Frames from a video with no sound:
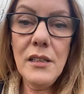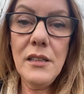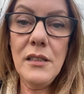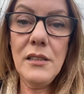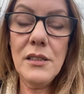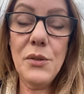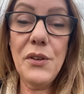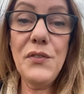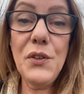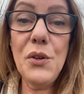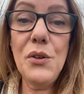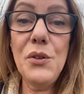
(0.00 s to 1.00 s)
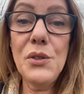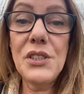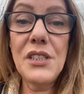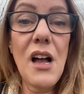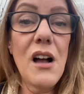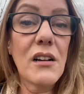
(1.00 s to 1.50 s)
So if you're
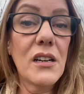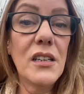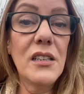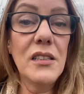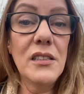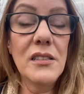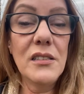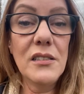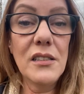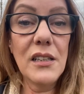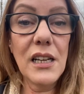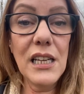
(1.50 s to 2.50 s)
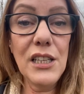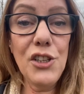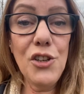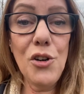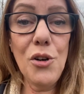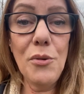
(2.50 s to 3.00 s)
stuck in
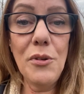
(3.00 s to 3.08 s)
your